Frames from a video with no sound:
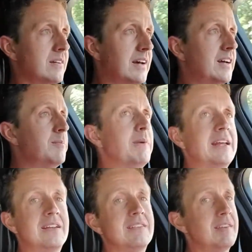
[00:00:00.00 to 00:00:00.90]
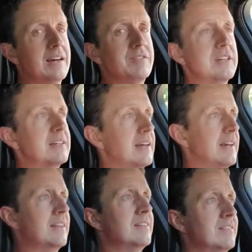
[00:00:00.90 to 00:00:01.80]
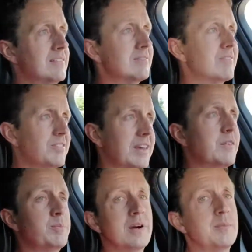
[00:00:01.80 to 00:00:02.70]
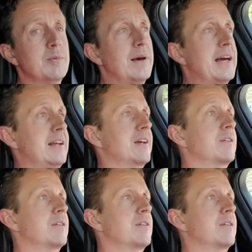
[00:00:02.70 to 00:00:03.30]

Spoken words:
kind of maintenance heavy and slightly problematic.